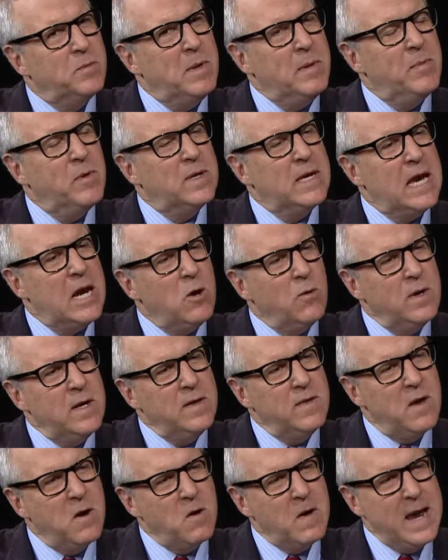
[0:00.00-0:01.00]
people
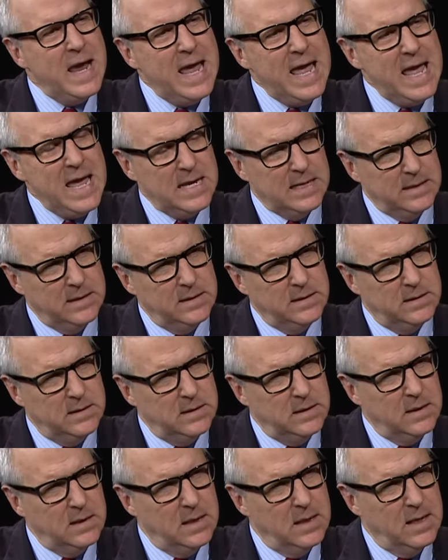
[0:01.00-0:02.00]
carry in their
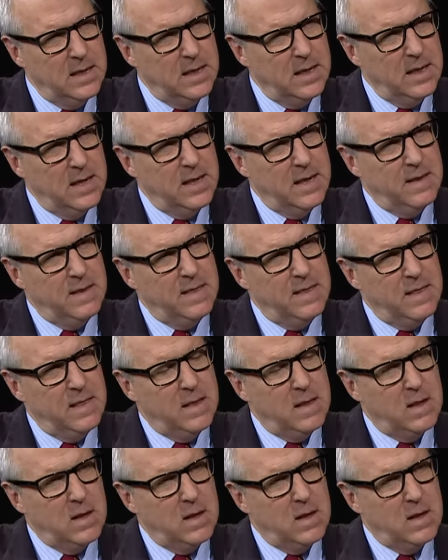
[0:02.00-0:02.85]
heads. But the